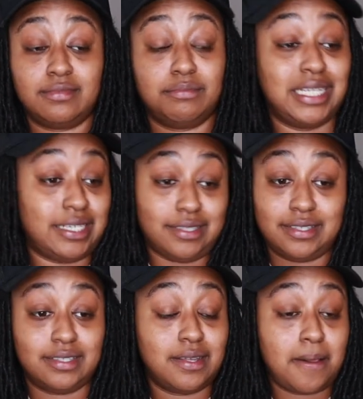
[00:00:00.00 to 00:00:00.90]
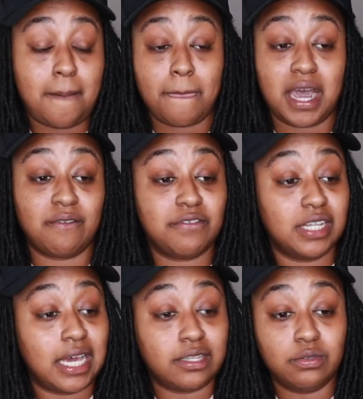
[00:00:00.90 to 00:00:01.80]
Please. I
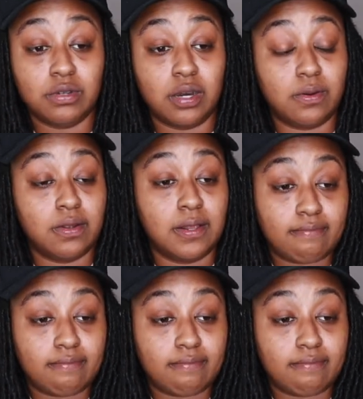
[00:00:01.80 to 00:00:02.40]
feel like, you know,